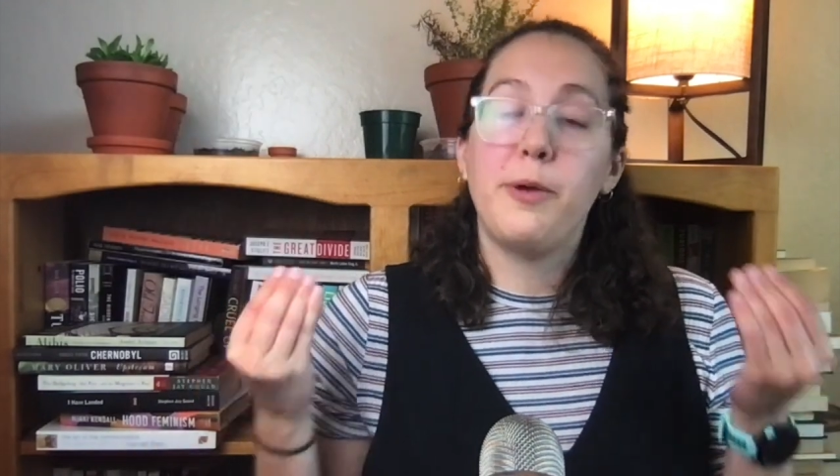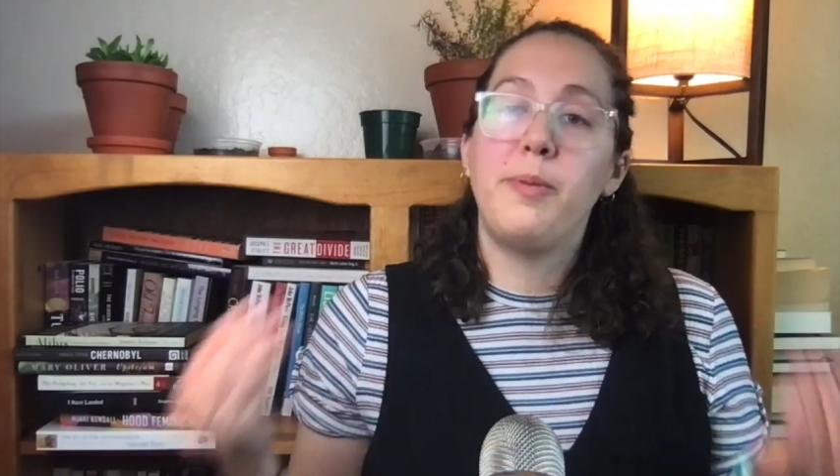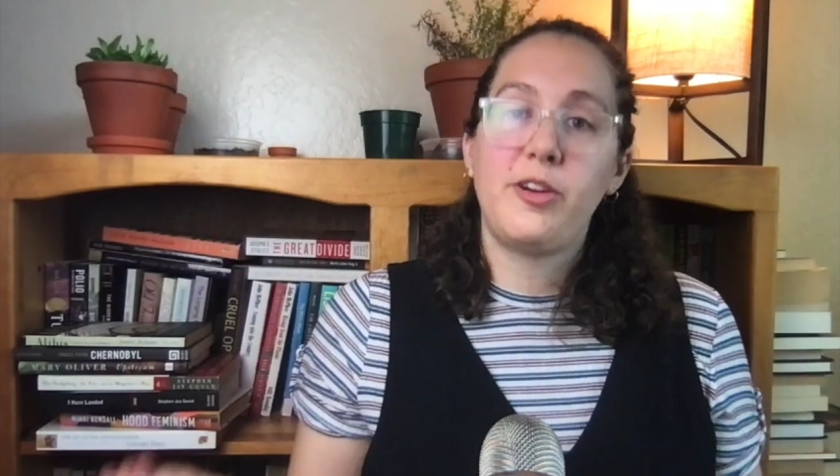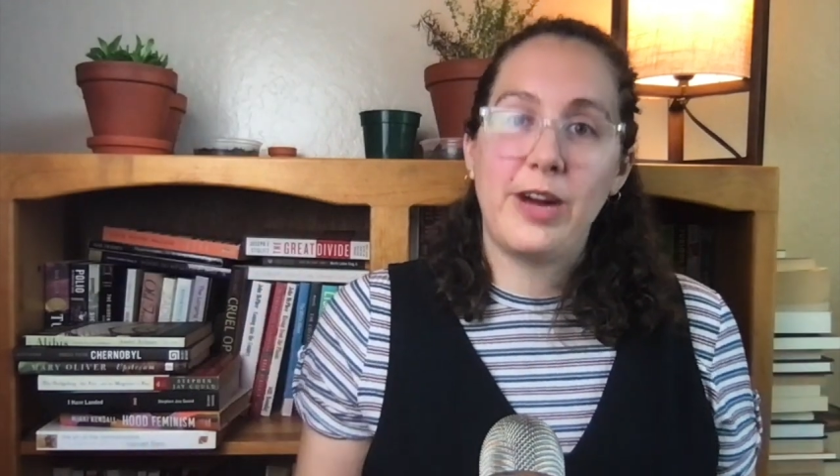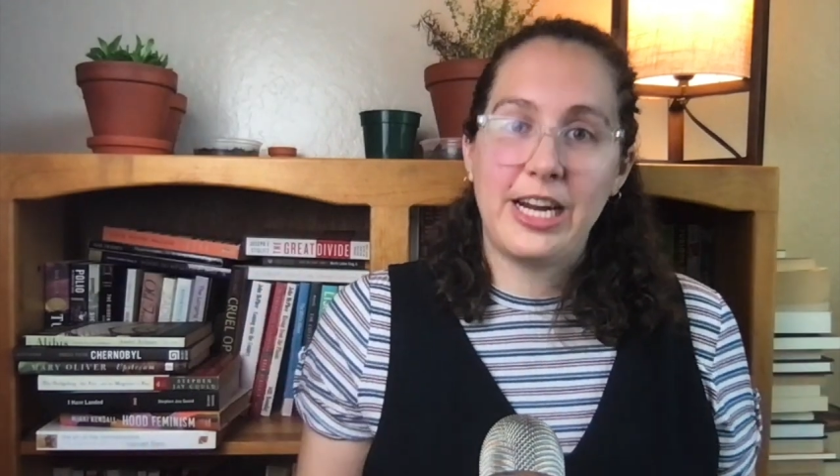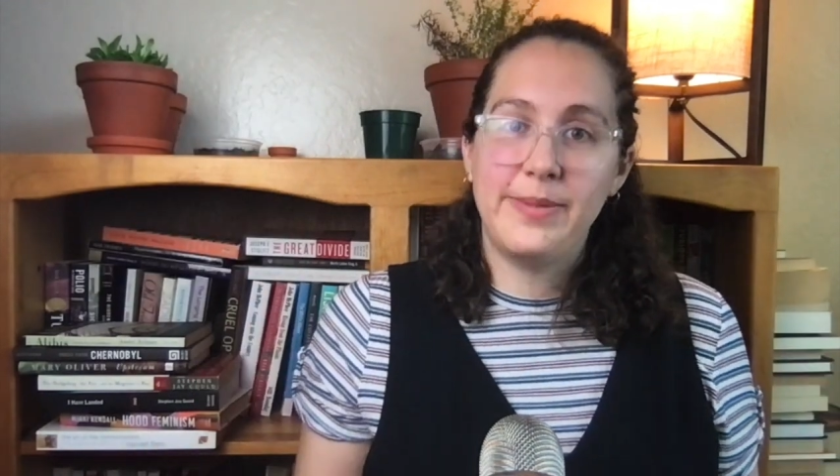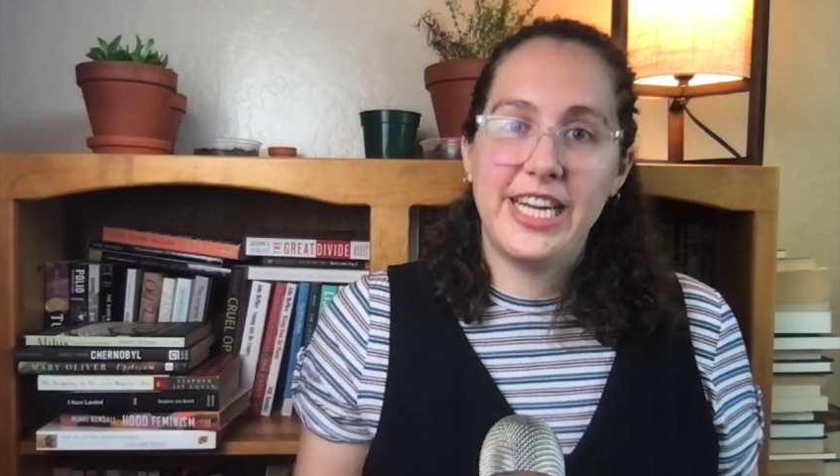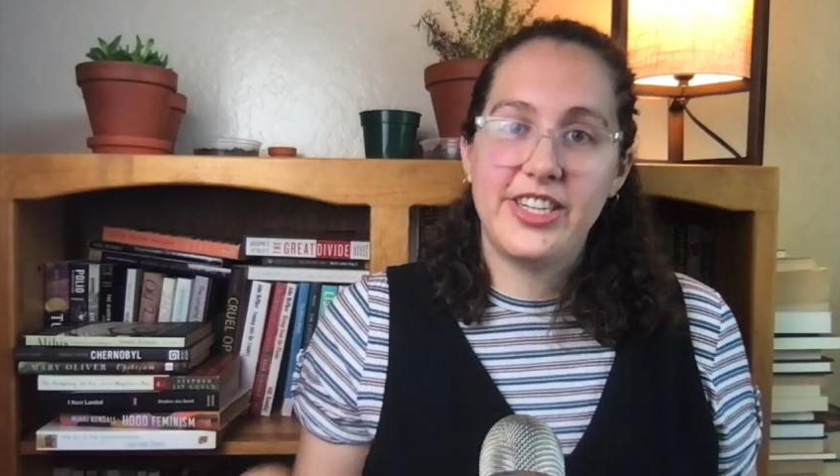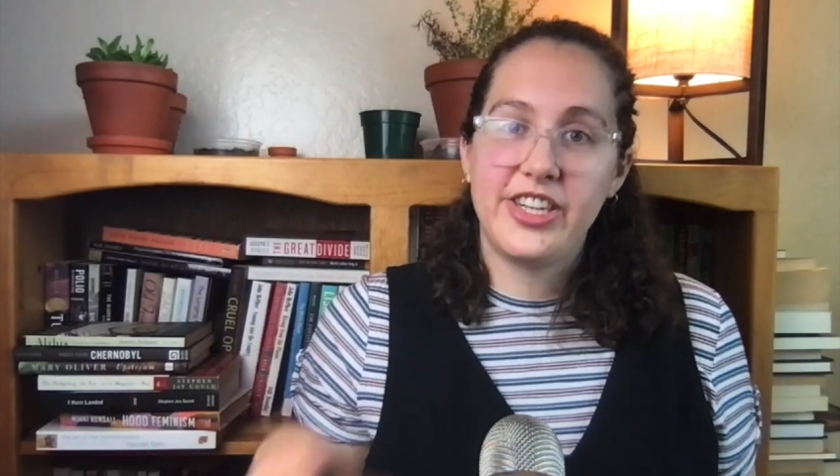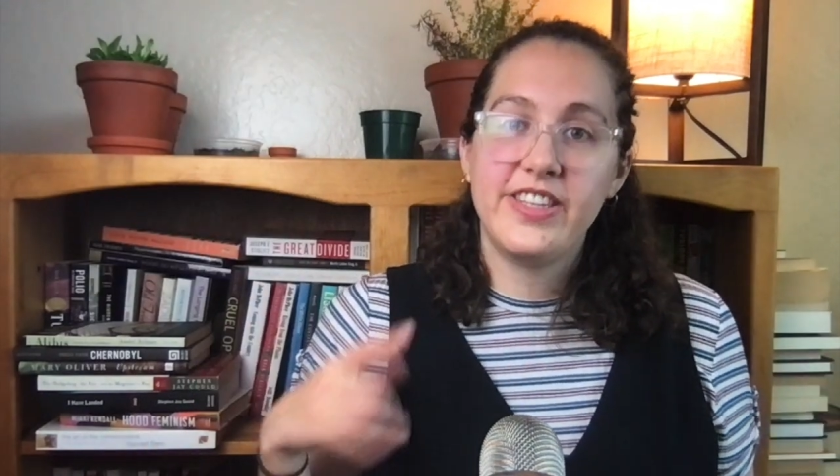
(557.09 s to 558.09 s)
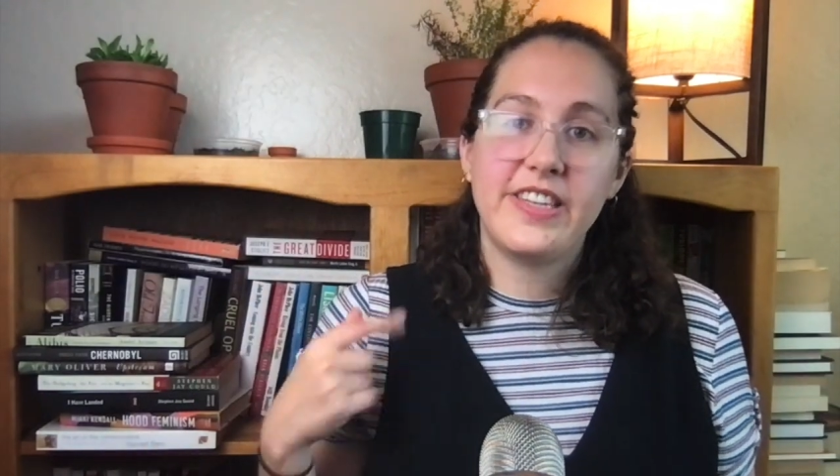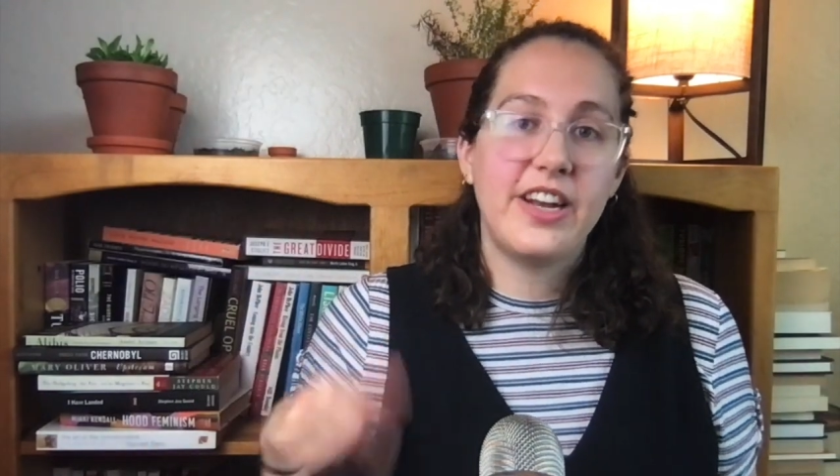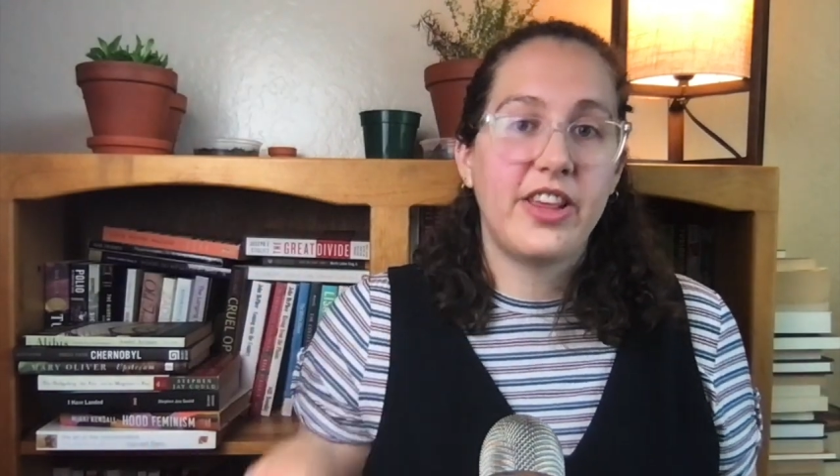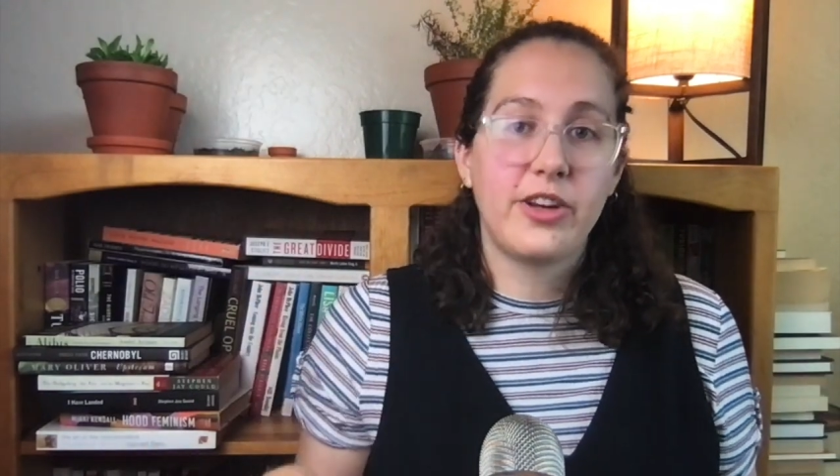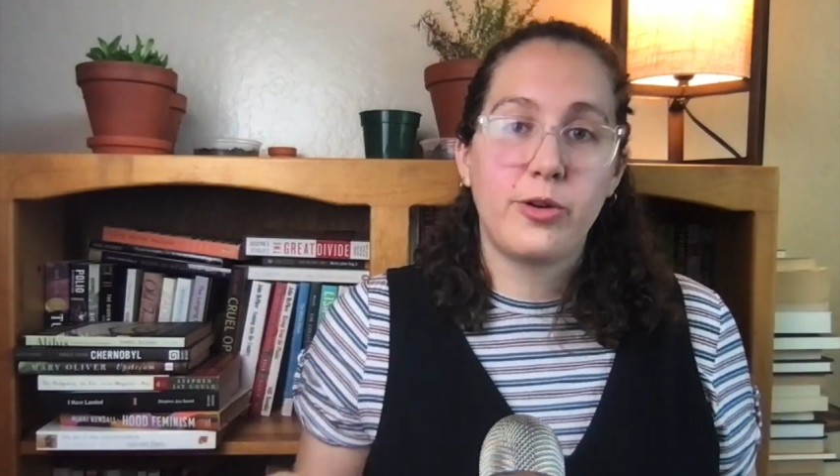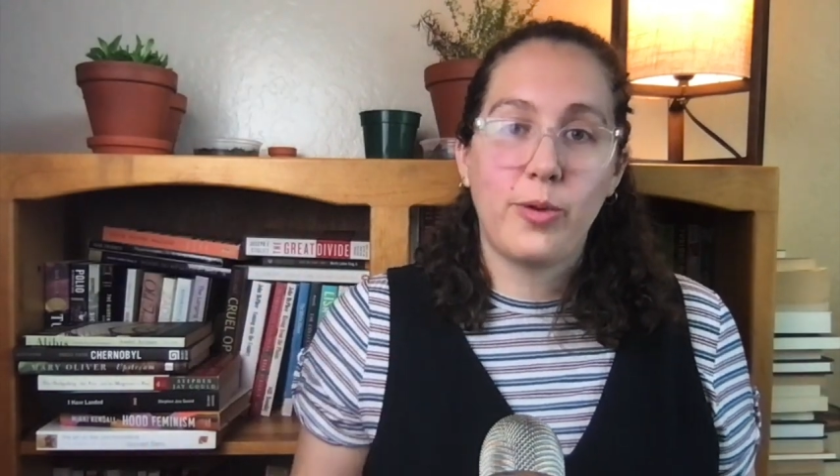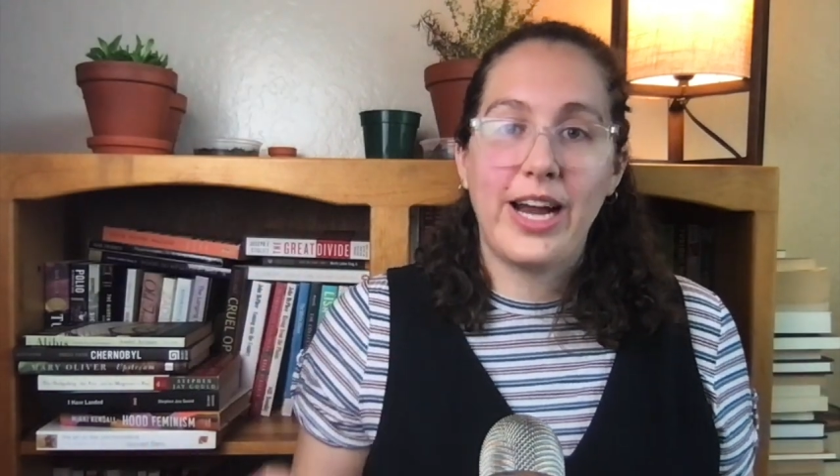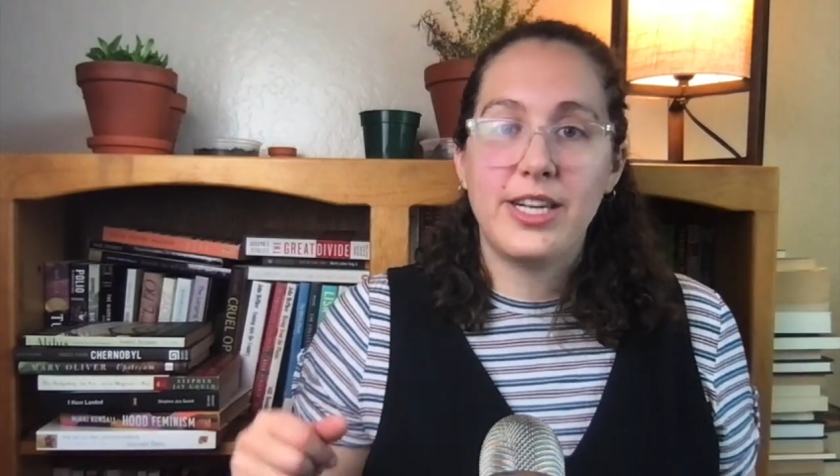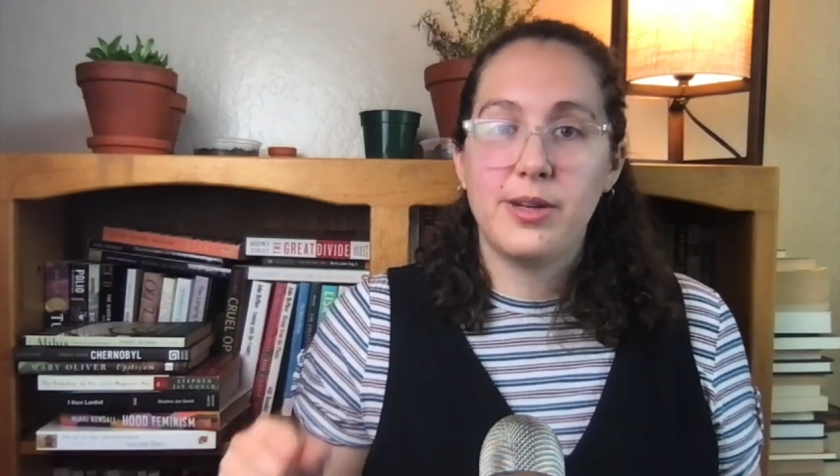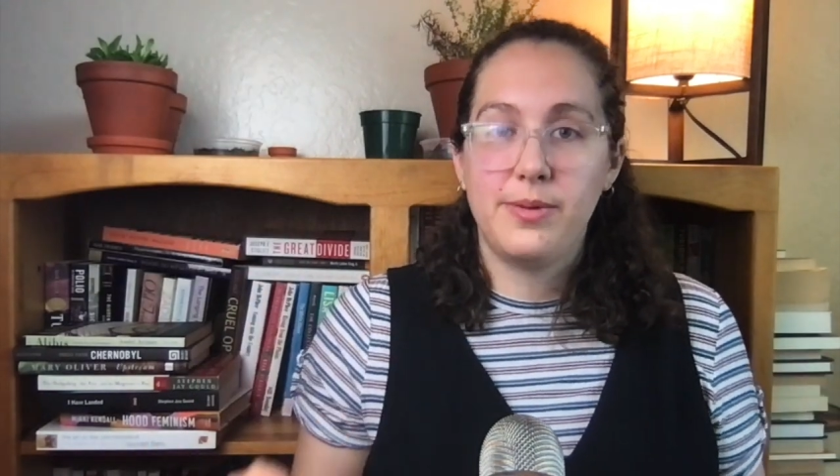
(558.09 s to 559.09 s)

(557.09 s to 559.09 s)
book recommendations, another great